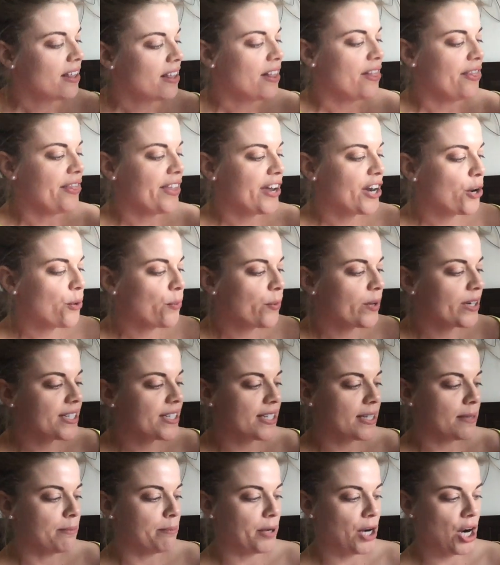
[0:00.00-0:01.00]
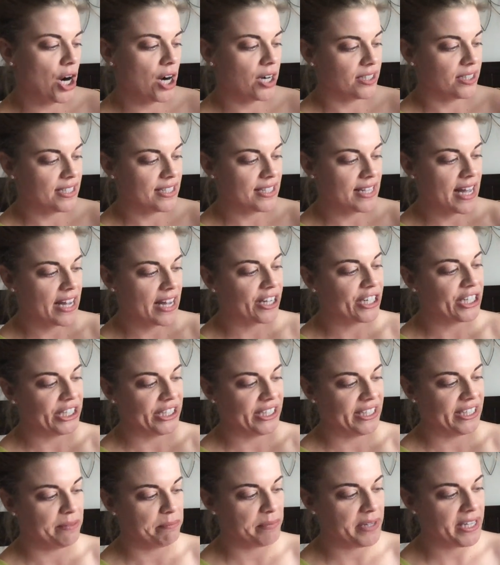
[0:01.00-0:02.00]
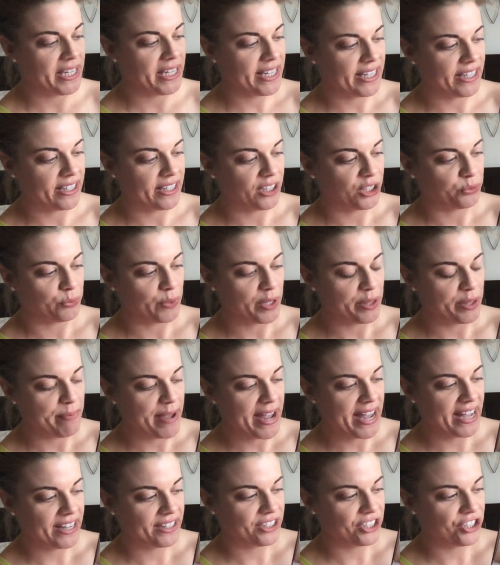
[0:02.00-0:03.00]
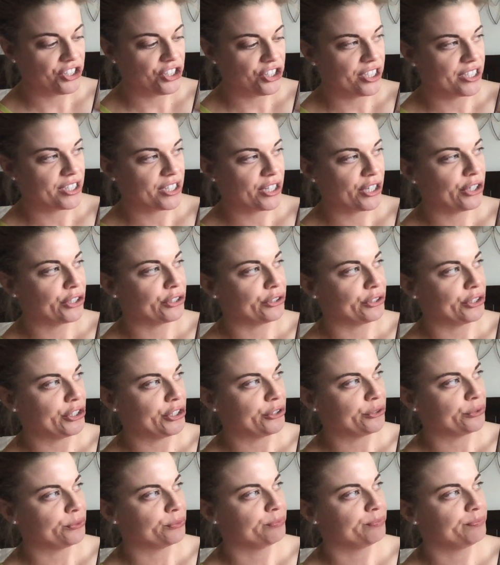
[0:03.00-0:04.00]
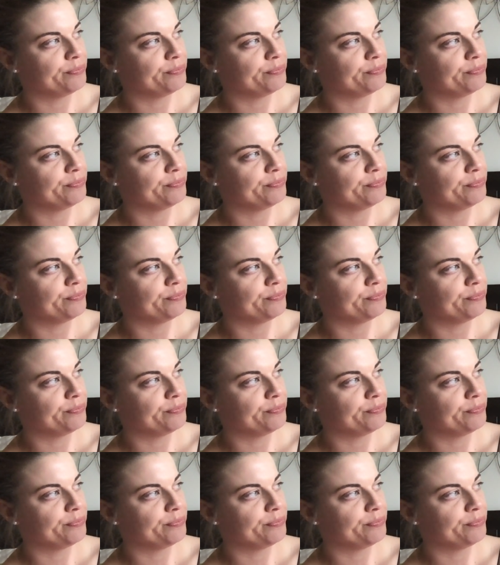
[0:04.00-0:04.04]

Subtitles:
There were some parts that couldn't be healed with bandages and glue.